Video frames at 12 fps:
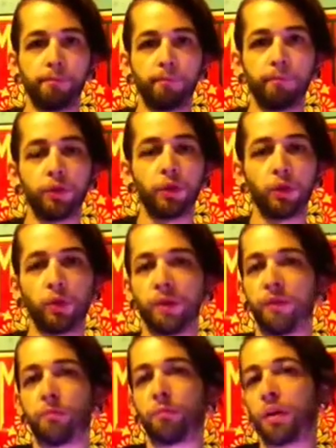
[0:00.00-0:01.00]

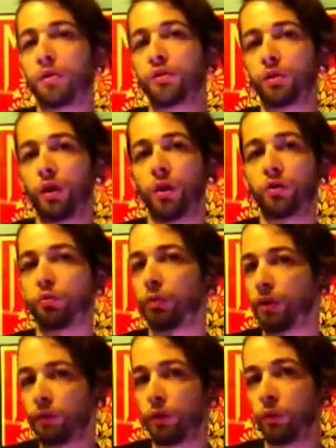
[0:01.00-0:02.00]
even buzzsaws, whatever
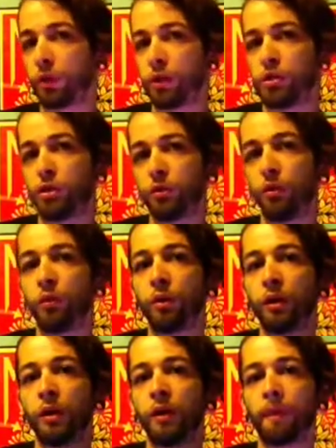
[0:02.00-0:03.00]
you want to do.
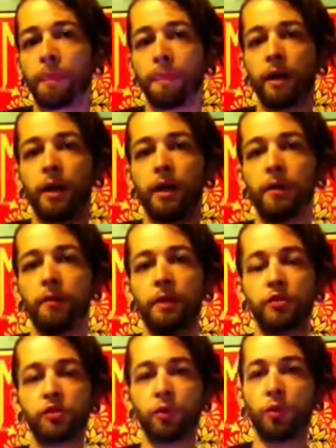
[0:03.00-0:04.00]
And
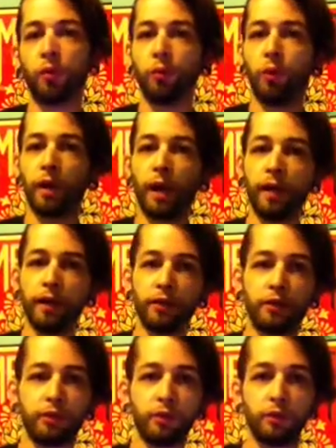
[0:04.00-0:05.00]
so what I like
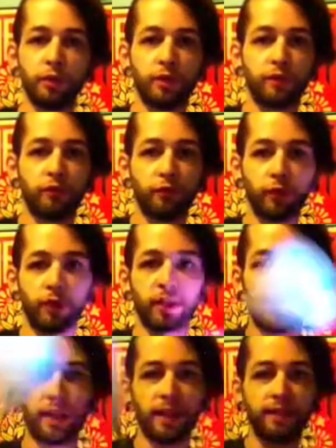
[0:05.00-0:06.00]
to do is, for
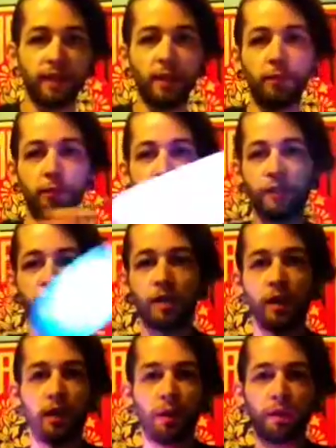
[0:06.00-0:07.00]
an example, is
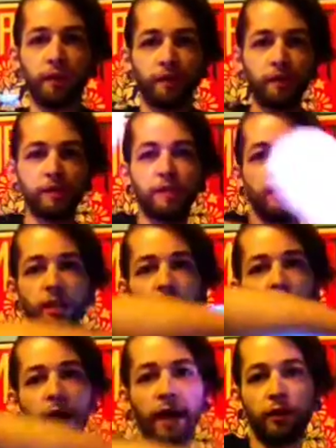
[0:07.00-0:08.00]
this is the
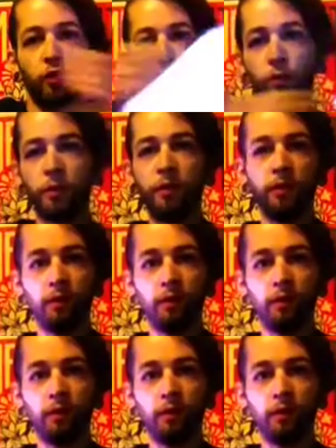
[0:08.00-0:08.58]
not Coleman,